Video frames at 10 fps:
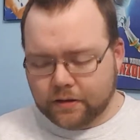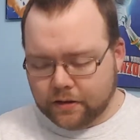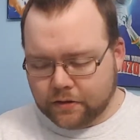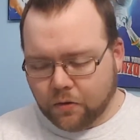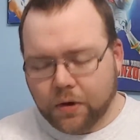
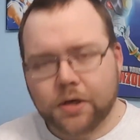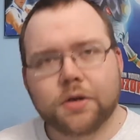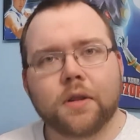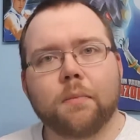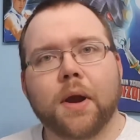according
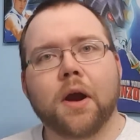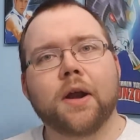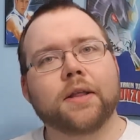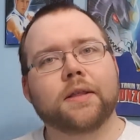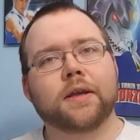to the
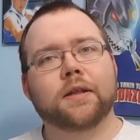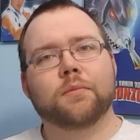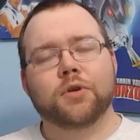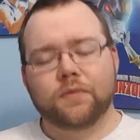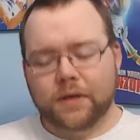Baron at the end of the
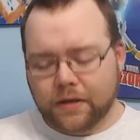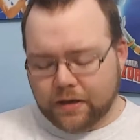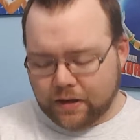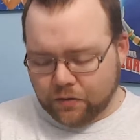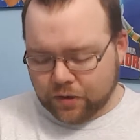movie,
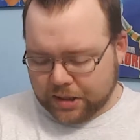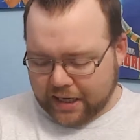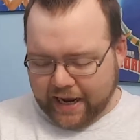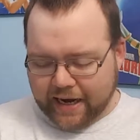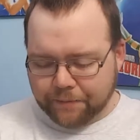uh, Henry's
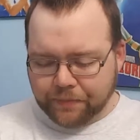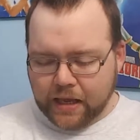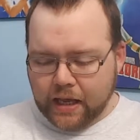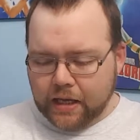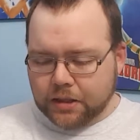dad.
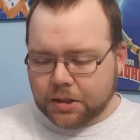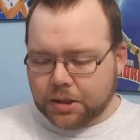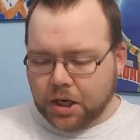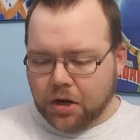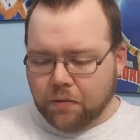
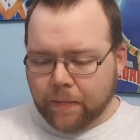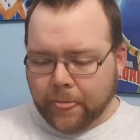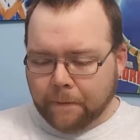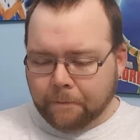So